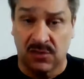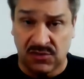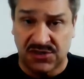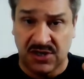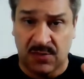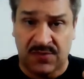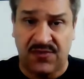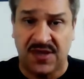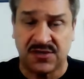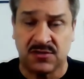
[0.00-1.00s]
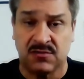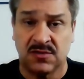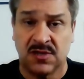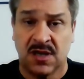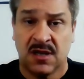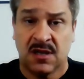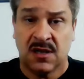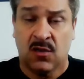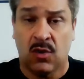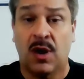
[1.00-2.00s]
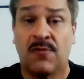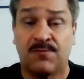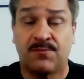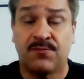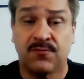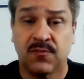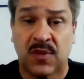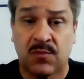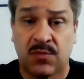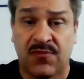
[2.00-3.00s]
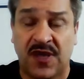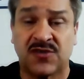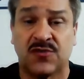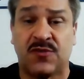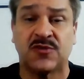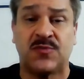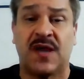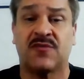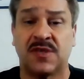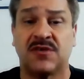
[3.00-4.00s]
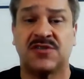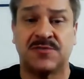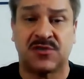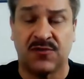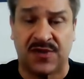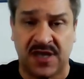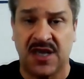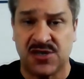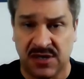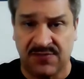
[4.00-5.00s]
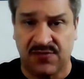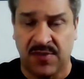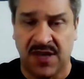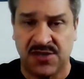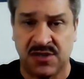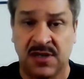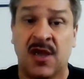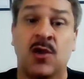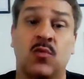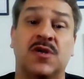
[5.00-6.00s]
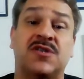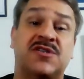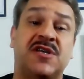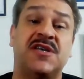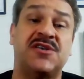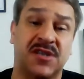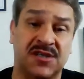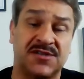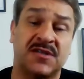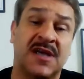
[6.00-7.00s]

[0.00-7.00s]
You can see our professional full spectrum leadership certification information, which teaches